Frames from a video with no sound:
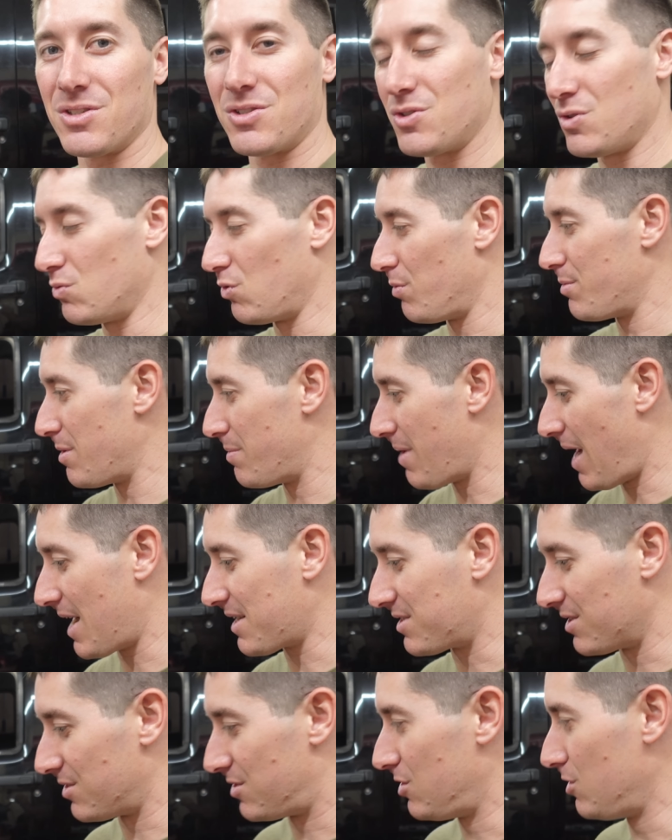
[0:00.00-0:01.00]
Soon we'll be back
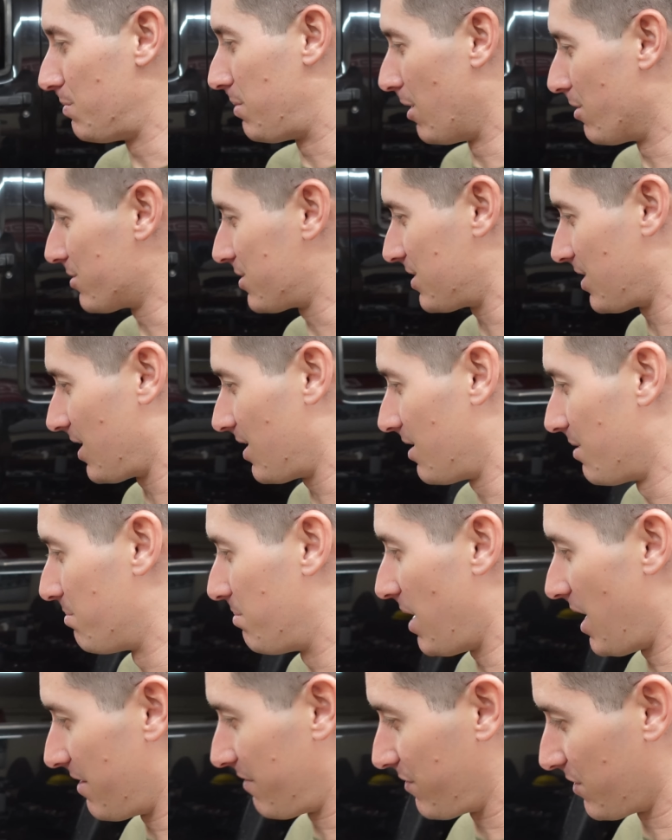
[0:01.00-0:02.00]
to two posting it,
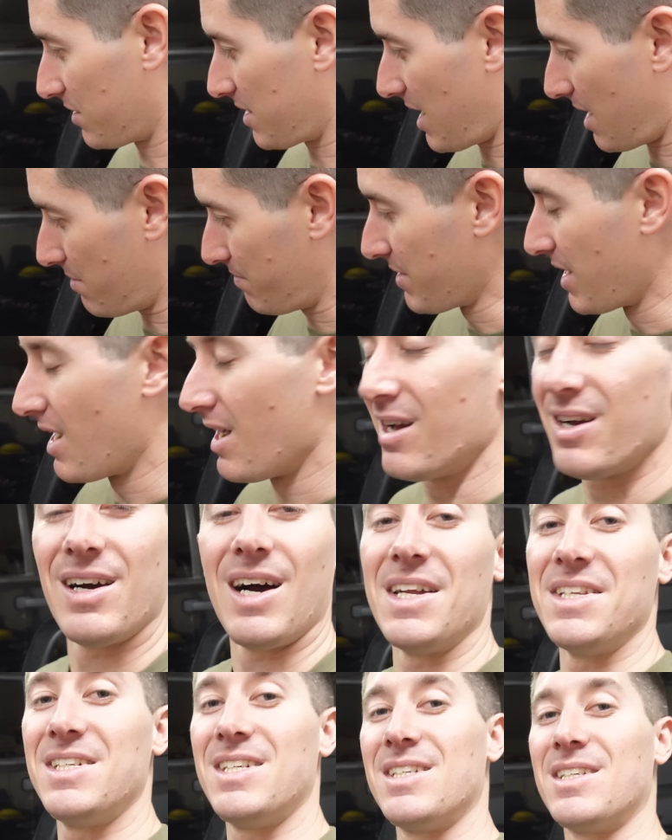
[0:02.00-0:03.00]
but for now,
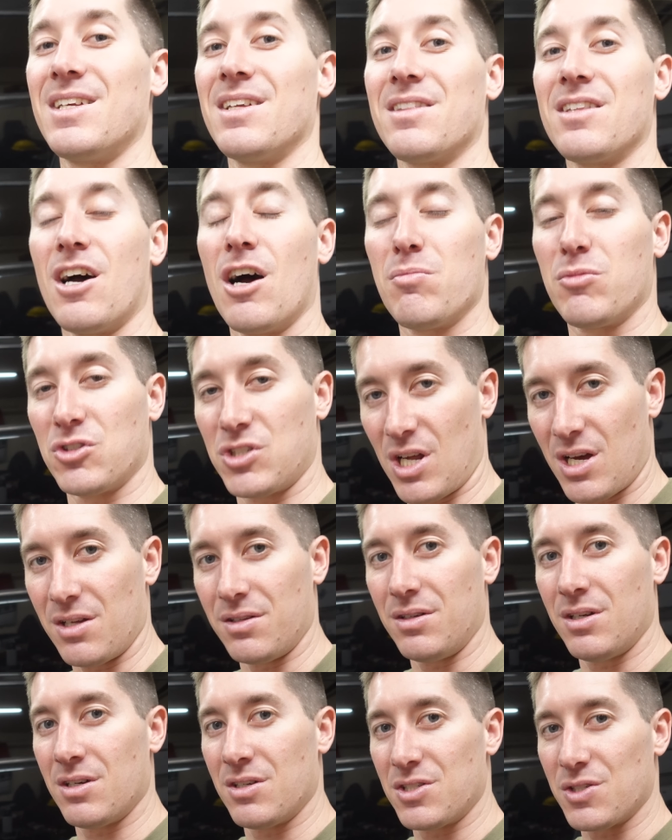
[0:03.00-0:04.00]
I needed to get the Hummer
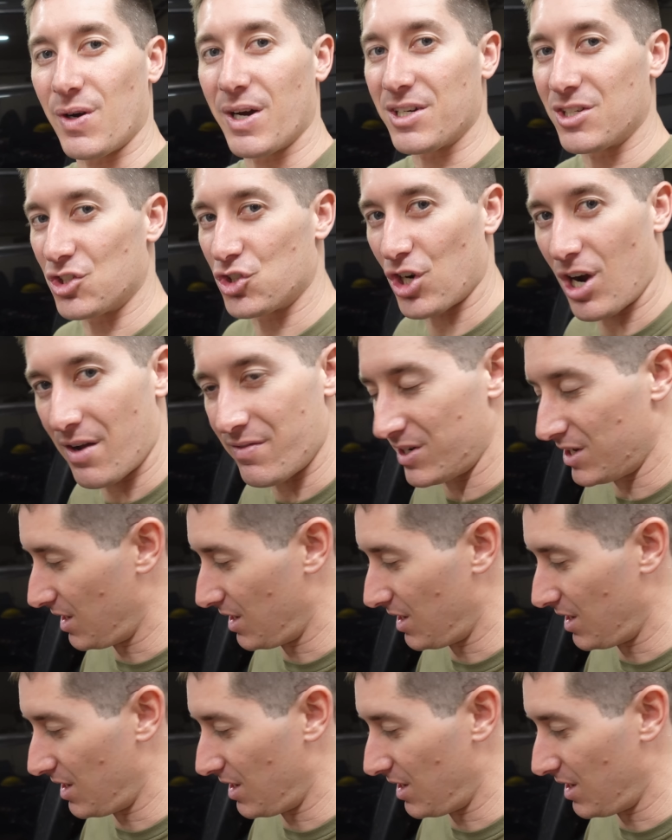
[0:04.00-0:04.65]
done so I could drive it